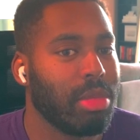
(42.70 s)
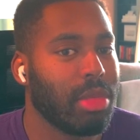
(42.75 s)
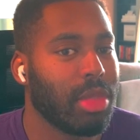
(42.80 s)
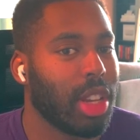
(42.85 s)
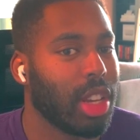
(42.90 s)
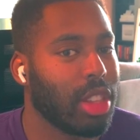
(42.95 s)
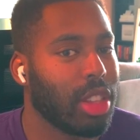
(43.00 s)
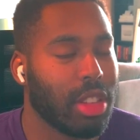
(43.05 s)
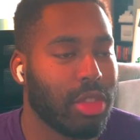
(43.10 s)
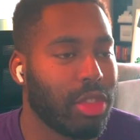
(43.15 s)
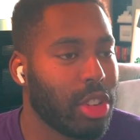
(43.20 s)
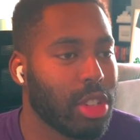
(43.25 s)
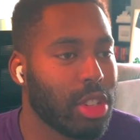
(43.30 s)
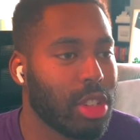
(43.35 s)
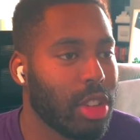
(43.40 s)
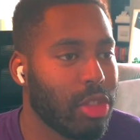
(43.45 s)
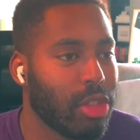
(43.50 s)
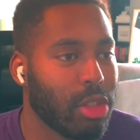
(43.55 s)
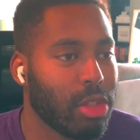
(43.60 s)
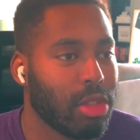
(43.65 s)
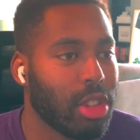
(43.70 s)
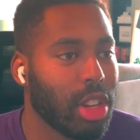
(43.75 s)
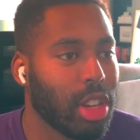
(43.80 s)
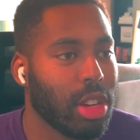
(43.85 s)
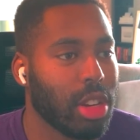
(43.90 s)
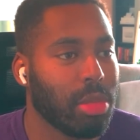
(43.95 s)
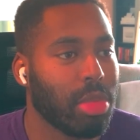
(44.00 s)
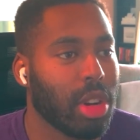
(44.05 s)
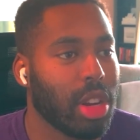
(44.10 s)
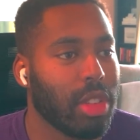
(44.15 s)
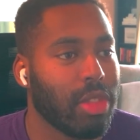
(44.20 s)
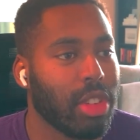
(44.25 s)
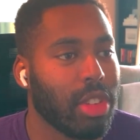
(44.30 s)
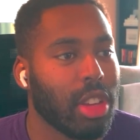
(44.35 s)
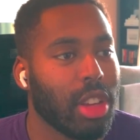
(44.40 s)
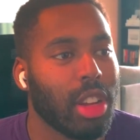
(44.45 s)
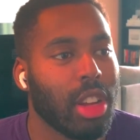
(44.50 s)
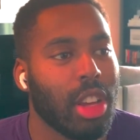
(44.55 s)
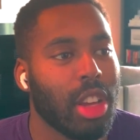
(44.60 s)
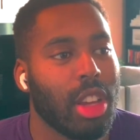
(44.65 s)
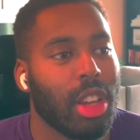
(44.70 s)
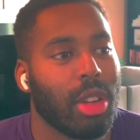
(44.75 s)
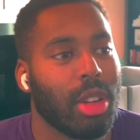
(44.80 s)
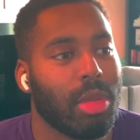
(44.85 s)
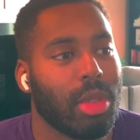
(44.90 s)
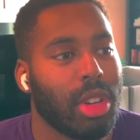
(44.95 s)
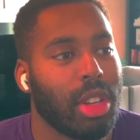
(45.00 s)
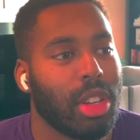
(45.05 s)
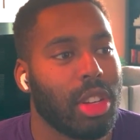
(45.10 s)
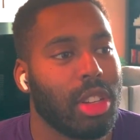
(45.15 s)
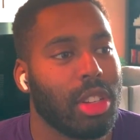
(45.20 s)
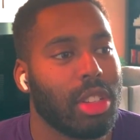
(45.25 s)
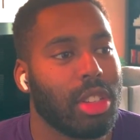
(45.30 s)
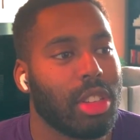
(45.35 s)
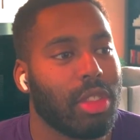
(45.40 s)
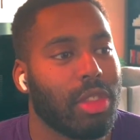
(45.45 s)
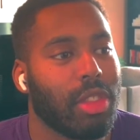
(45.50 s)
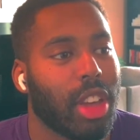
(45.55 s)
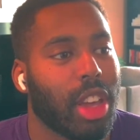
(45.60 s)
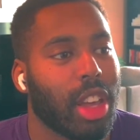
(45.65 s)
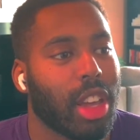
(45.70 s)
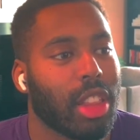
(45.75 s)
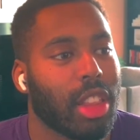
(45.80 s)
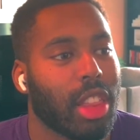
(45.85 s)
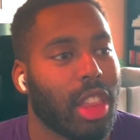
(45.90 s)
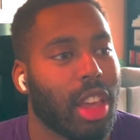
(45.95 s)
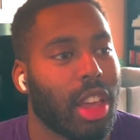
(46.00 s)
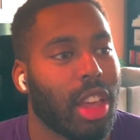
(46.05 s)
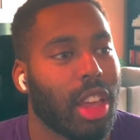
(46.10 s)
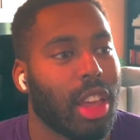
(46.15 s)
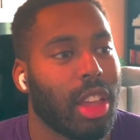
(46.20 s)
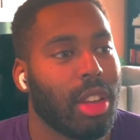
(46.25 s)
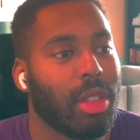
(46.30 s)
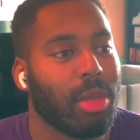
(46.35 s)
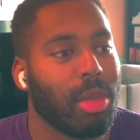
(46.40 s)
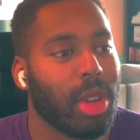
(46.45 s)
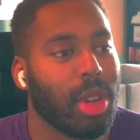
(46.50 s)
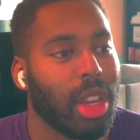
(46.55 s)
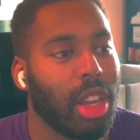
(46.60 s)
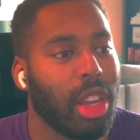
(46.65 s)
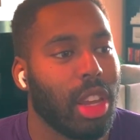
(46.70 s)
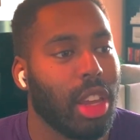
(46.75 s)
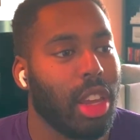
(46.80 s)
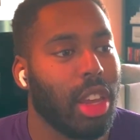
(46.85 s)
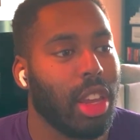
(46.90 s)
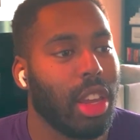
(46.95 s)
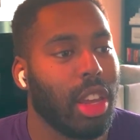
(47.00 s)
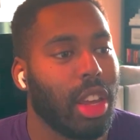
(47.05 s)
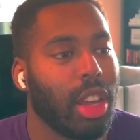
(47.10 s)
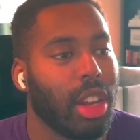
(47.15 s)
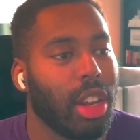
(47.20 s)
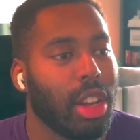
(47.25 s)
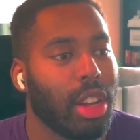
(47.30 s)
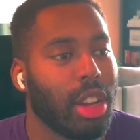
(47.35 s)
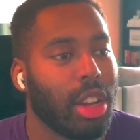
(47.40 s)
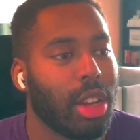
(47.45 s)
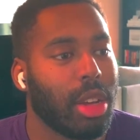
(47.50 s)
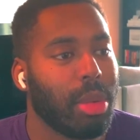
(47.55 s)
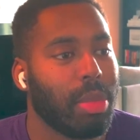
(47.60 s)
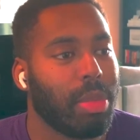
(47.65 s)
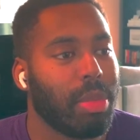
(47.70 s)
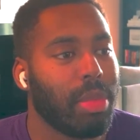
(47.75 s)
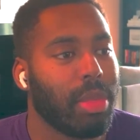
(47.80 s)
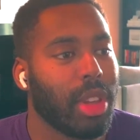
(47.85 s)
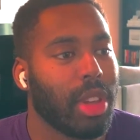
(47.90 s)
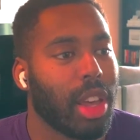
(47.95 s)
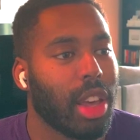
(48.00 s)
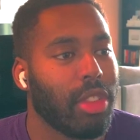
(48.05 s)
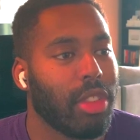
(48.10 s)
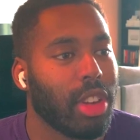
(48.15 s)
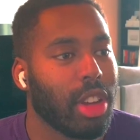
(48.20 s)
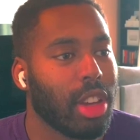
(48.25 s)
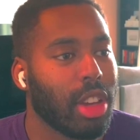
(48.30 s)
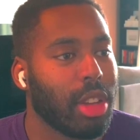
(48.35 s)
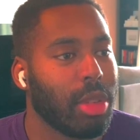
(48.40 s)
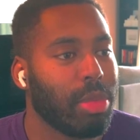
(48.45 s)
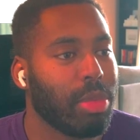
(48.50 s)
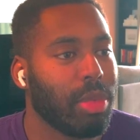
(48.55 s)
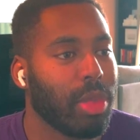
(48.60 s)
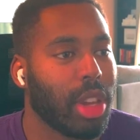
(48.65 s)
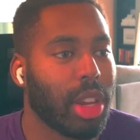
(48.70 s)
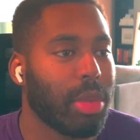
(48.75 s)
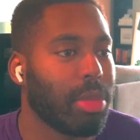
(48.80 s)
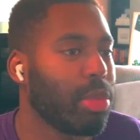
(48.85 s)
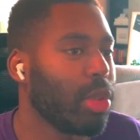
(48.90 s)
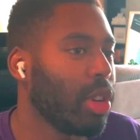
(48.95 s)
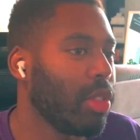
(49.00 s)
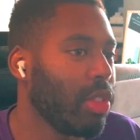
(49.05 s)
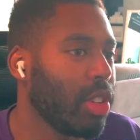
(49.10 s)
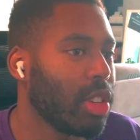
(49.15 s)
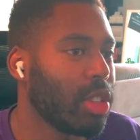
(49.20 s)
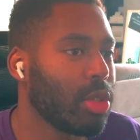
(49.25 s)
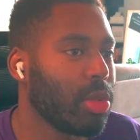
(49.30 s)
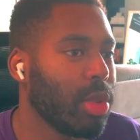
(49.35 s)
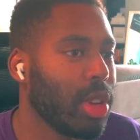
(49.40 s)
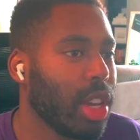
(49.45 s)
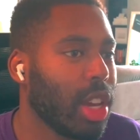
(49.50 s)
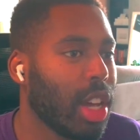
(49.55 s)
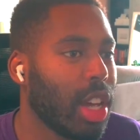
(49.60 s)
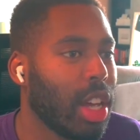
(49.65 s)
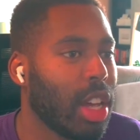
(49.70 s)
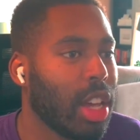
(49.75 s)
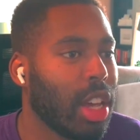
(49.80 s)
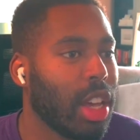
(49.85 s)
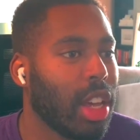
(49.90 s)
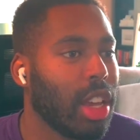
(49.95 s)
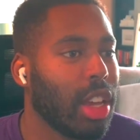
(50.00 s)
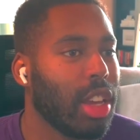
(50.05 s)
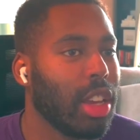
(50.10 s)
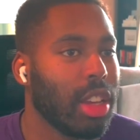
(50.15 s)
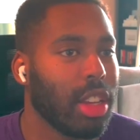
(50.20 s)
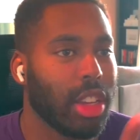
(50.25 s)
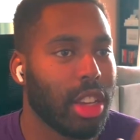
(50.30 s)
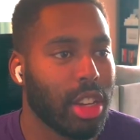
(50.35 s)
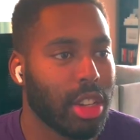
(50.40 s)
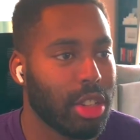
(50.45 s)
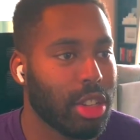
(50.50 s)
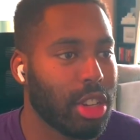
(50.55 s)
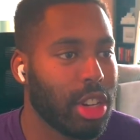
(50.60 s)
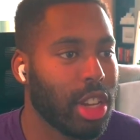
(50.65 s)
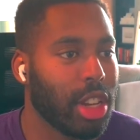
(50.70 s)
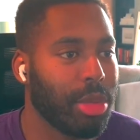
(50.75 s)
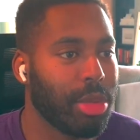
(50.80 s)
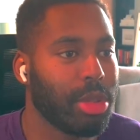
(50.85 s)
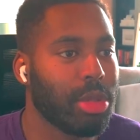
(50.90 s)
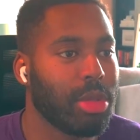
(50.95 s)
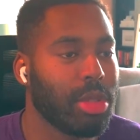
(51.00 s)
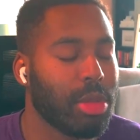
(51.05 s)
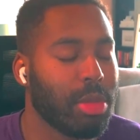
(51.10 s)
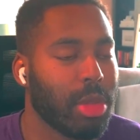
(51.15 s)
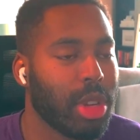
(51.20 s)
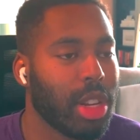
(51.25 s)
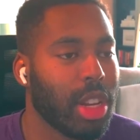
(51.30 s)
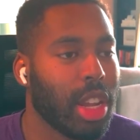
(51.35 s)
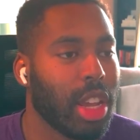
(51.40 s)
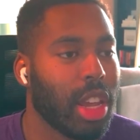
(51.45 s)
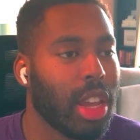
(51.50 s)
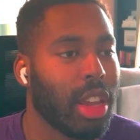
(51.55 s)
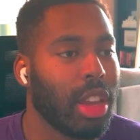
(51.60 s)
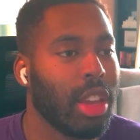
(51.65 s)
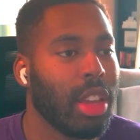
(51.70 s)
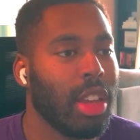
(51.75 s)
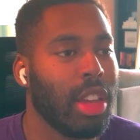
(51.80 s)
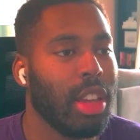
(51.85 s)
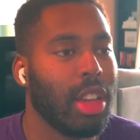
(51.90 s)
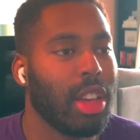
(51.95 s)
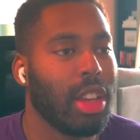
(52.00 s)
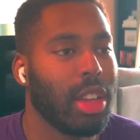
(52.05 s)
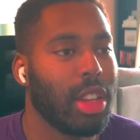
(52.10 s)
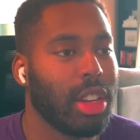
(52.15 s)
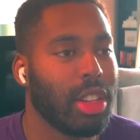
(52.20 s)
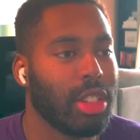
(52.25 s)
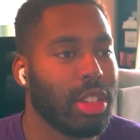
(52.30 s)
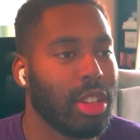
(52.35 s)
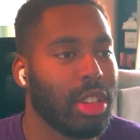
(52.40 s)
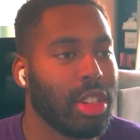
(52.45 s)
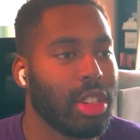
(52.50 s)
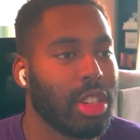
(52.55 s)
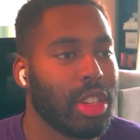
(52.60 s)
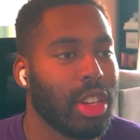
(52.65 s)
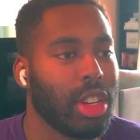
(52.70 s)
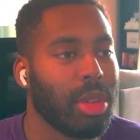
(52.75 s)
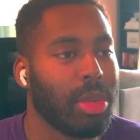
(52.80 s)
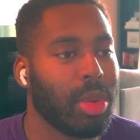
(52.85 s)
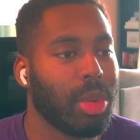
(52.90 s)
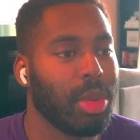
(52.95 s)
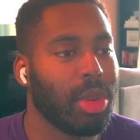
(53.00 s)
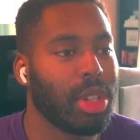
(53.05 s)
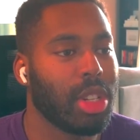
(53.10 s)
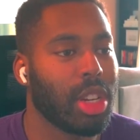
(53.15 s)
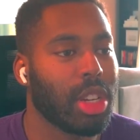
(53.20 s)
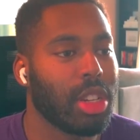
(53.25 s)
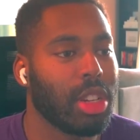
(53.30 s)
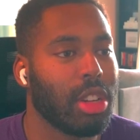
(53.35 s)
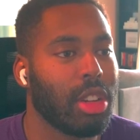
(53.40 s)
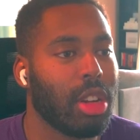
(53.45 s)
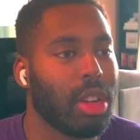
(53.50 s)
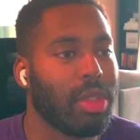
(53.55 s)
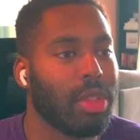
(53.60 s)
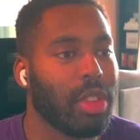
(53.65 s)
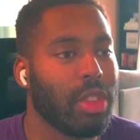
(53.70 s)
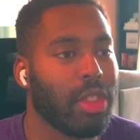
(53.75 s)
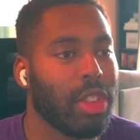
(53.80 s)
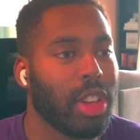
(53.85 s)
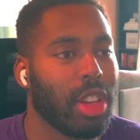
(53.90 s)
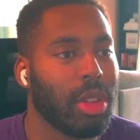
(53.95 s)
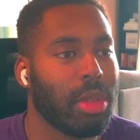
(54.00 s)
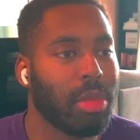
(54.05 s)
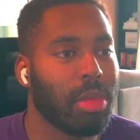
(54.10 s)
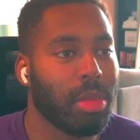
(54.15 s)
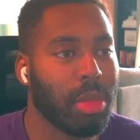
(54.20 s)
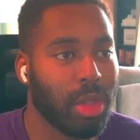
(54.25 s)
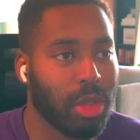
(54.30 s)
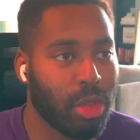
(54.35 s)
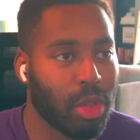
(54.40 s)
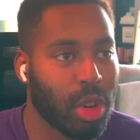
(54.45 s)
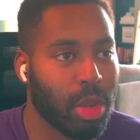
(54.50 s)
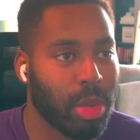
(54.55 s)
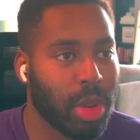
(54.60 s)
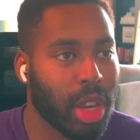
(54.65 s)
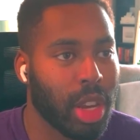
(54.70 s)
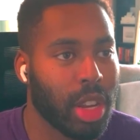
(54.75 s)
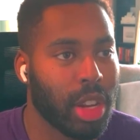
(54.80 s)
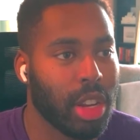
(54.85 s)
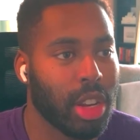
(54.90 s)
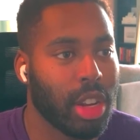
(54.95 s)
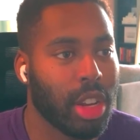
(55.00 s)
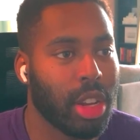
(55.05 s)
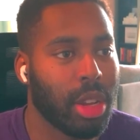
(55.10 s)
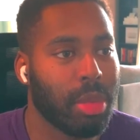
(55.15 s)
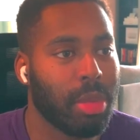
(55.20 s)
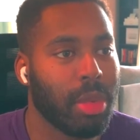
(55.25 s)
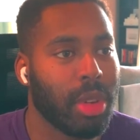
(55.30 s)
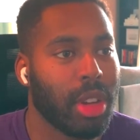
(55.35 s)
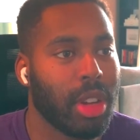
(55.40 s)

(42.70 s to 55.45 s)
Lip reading: like the first level of taking profit was the fact that we ended up having a like previous swing high yesterday, which was Monday, and as you can see, we rejected off of it before we ended up